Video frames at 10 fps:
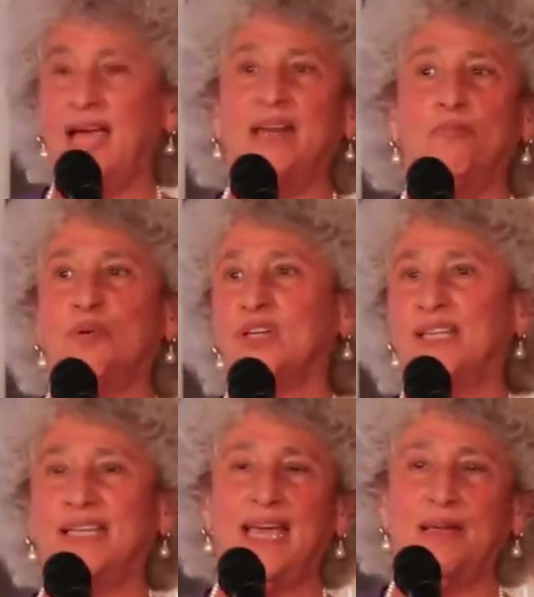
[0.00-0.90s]
had a book
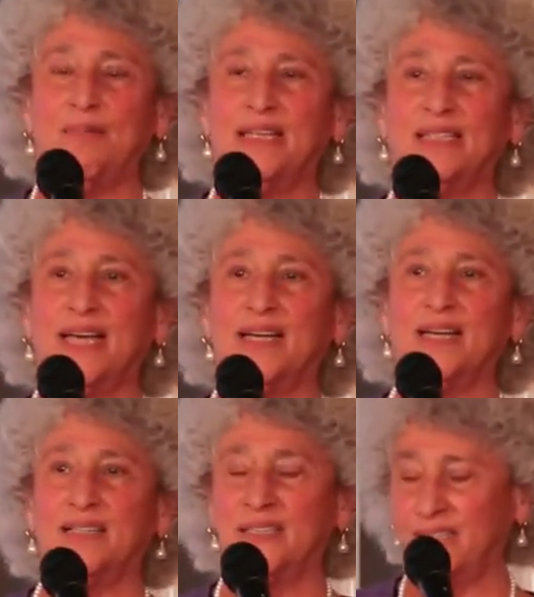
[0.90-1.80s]
that came out
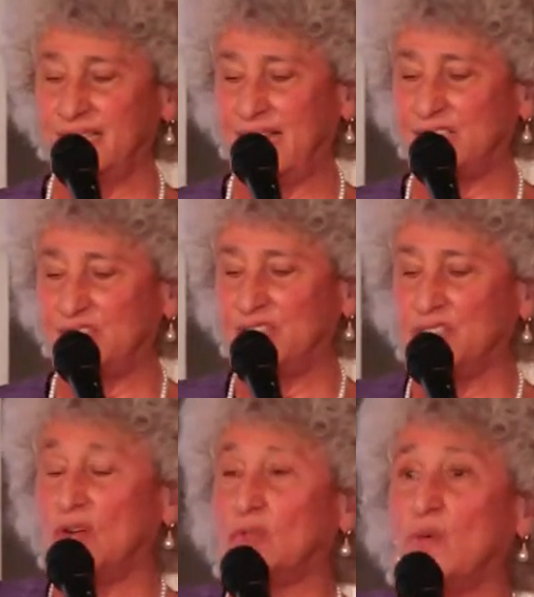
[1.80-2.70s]
last year
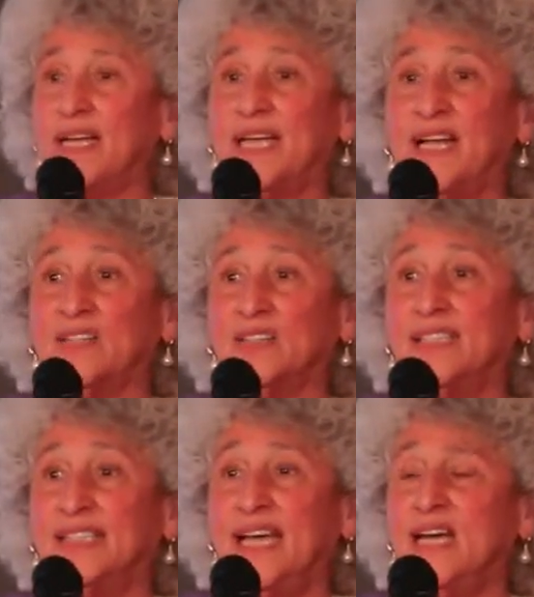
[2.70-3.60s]
called Why
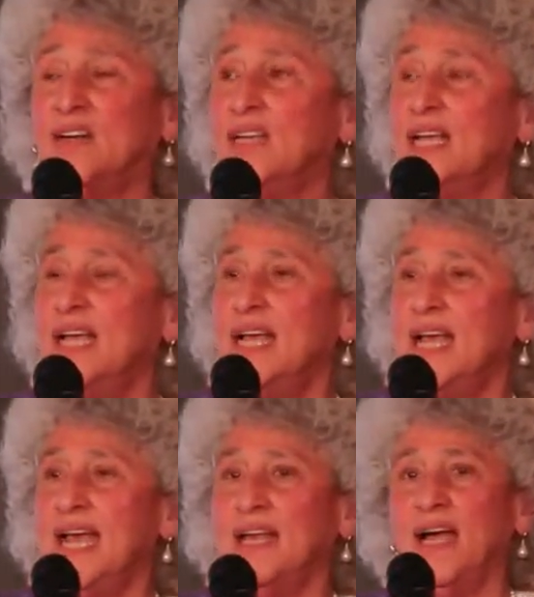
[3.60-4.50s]
Calories Count.
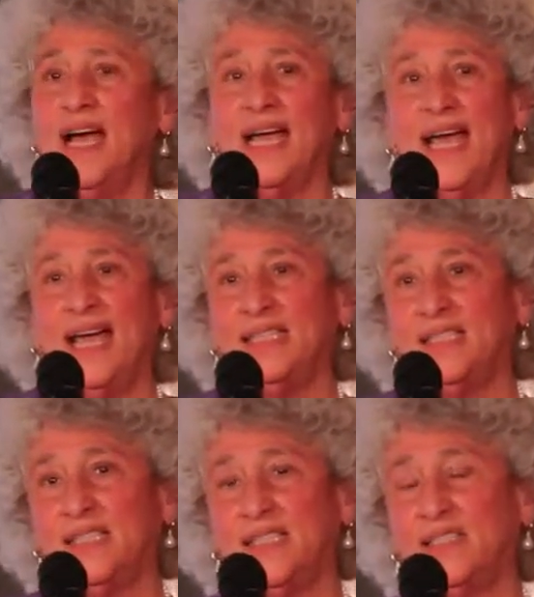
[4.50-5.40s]
And I
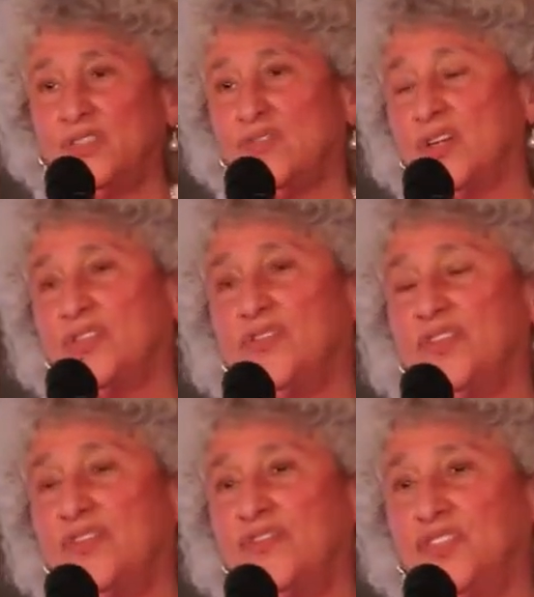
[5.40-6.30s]
asked the instructor
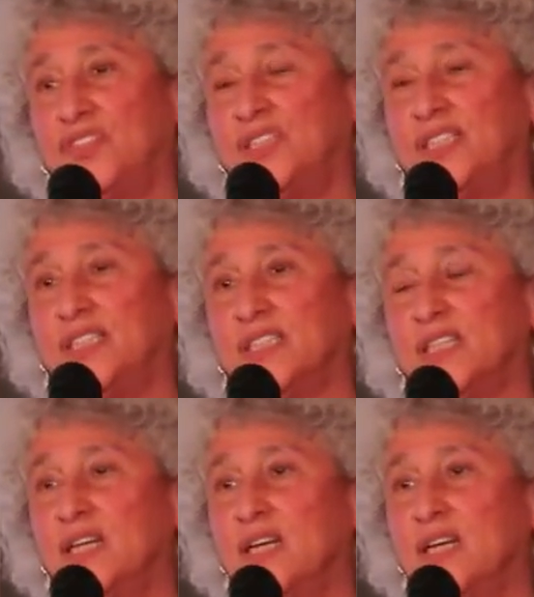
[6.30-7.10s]
for the first year